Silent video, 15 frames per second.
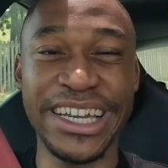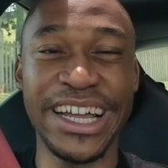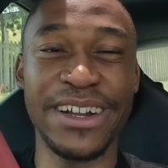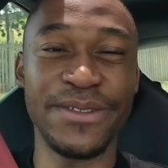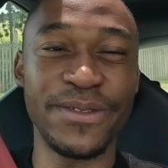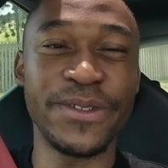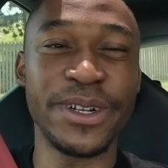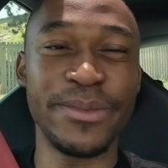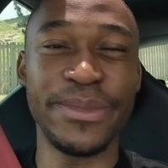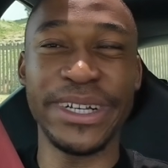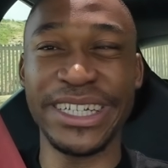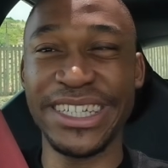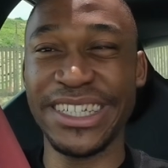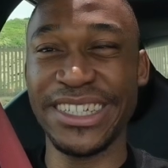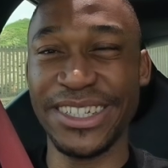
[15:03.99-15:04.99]
down for a
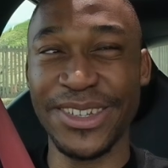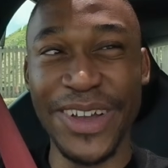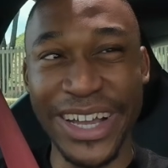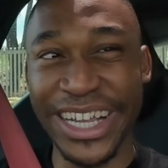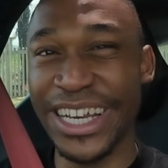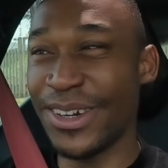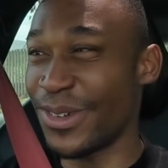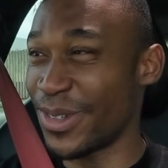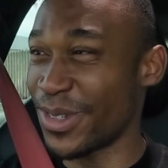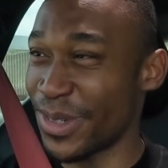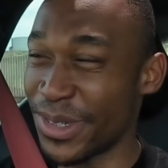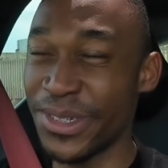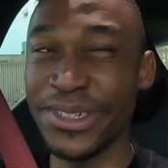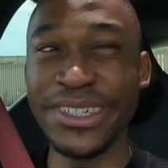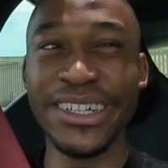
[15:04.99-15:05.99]
bit so I can
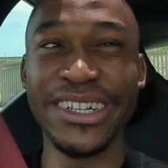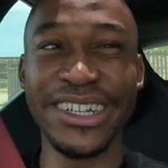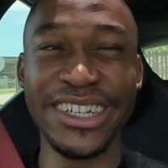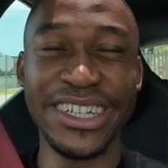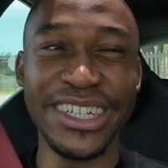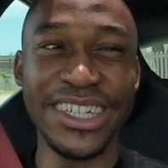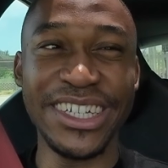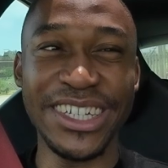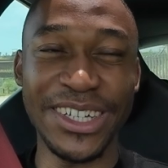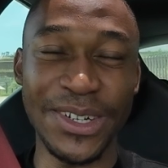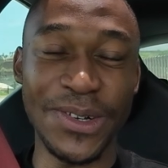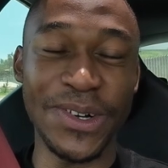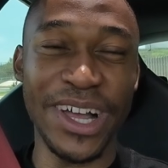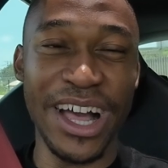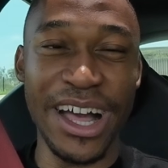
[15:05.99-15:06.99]
also, you
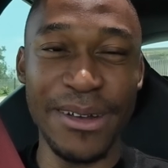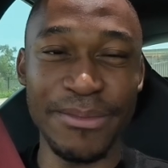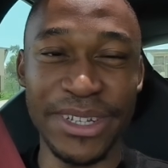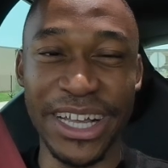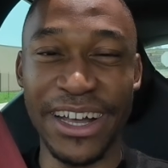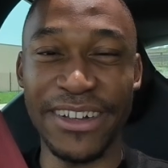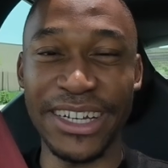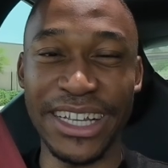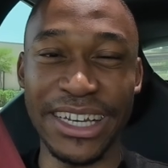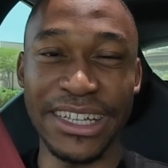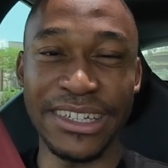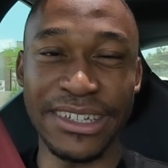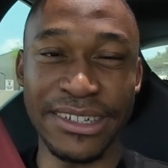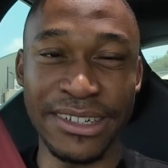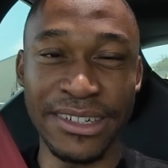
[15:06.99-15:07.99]
know, calm down a
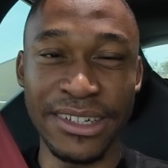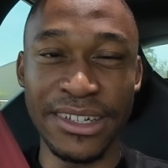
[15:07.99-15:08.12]
little.